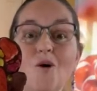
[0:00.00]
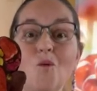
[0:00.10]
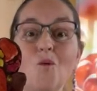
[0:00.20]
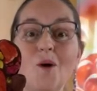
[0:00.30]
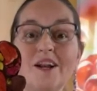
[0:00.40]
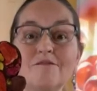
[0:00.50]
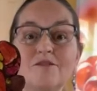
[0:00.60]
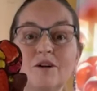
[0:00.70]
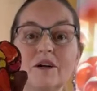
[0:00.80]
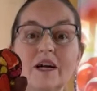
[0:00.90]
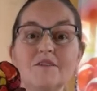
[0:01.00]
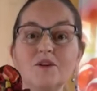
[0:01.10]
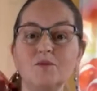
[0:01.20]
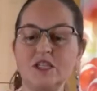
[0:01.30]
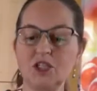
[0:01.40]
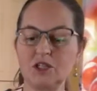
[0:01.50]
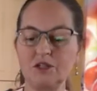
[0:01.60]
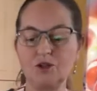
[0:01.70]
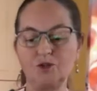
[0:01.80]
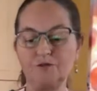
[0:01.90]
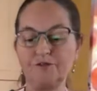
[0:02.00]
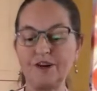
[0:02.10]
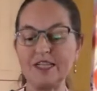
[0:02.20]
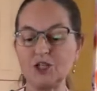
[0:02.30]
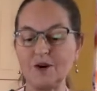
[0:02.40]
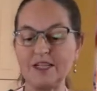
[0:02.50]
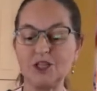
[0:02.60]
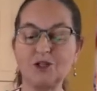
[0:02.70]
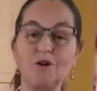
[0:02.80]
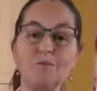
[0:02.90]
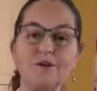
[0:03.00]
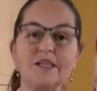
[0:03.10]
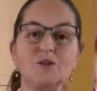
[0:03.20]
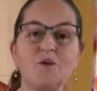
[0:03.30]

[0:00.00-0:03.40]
Wonderful, covered with freeze-dried strawberries,